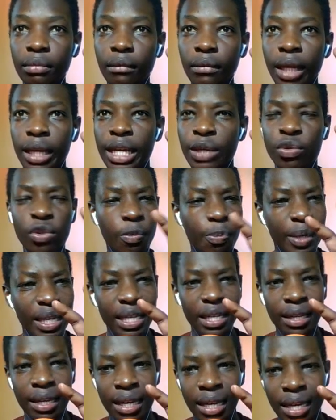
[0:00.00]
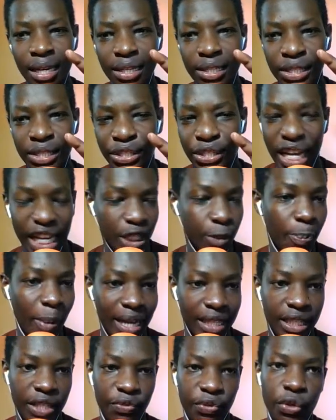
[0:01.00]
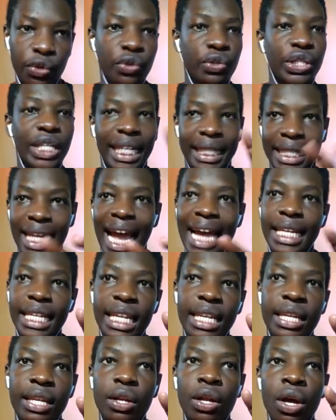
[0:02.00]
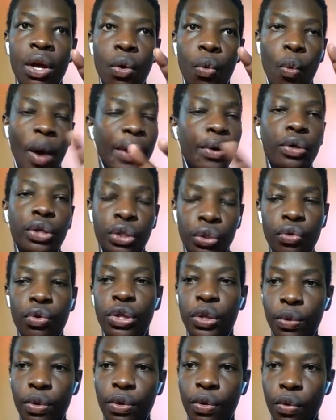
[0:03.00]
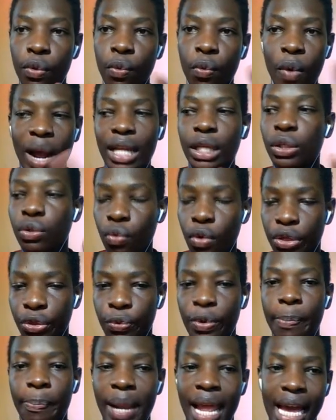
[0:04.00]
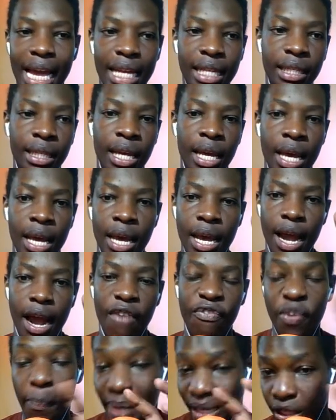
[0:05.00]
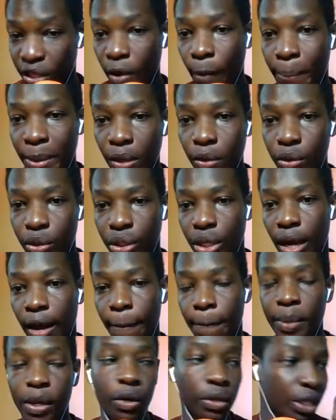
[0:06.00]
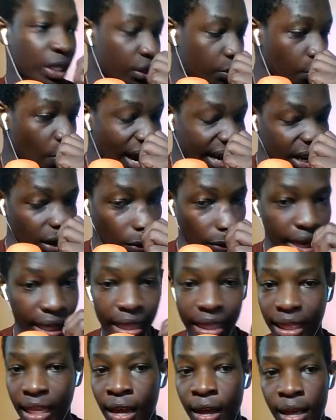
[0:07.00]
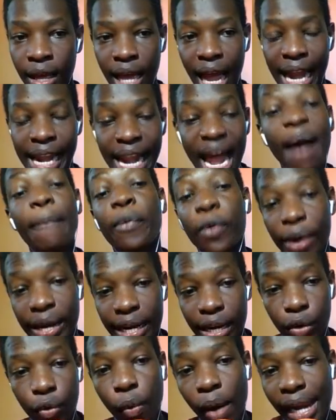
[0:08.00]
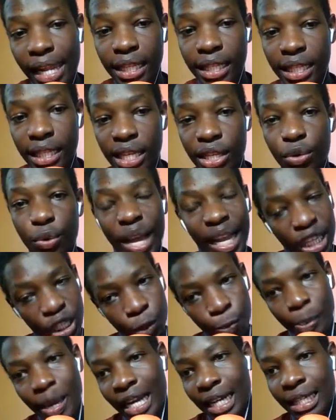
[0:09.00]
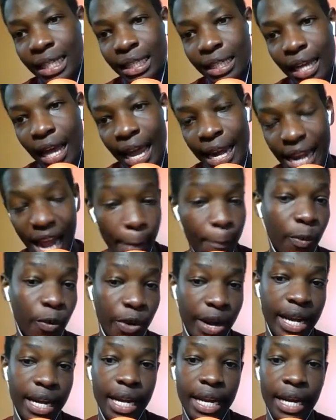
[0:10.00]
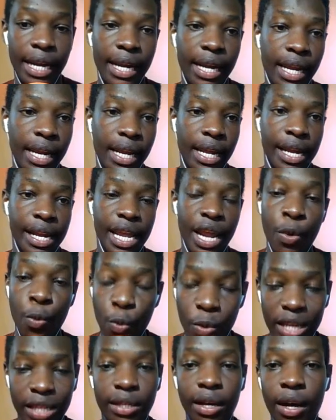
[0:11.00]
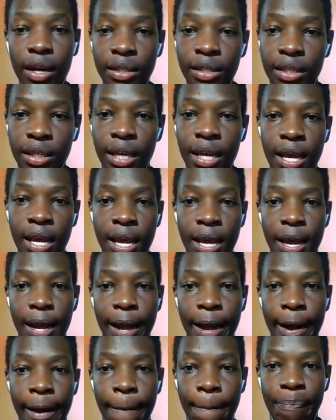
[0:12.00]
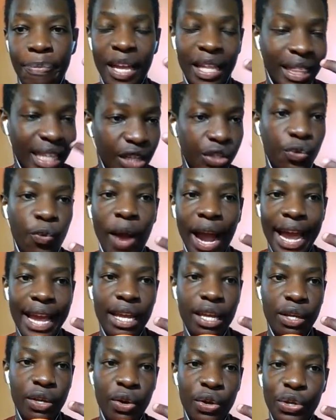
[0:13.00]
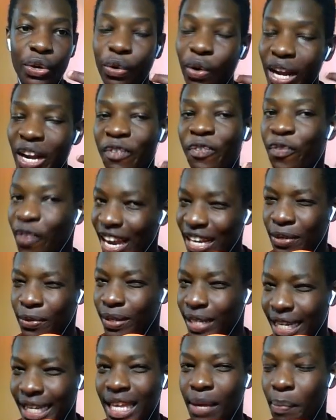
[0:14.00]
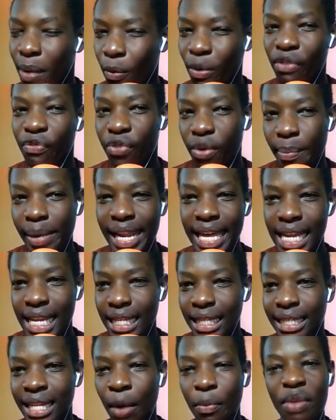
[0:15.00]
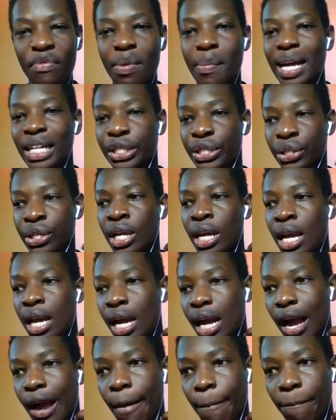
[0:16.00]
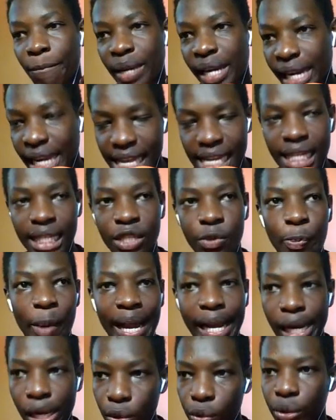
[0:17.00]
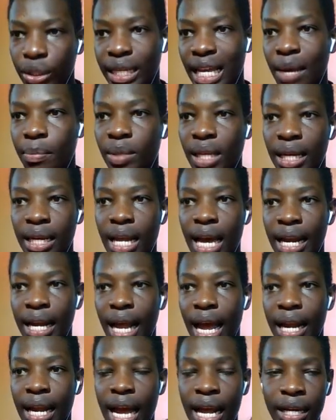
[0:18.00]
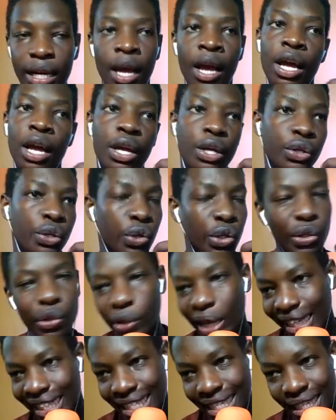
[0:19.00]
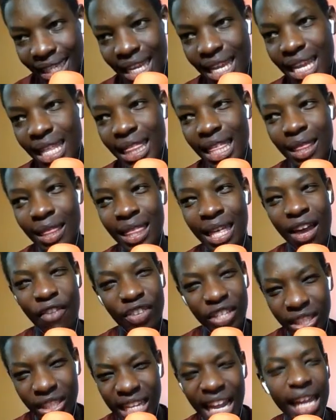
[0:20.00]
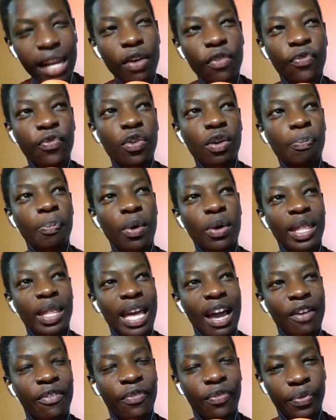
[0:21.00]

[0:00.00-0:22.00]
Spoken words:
it would be just massive. So you just add in one, two, or three players for Marcelo Bielsa, because he's working with an upgrade in quality. You expect an upgrade in results, and that's why, you know, you're gonna fight to take him away from Leeds, however much Leeds might lose games, and you can see they have a style of football, they have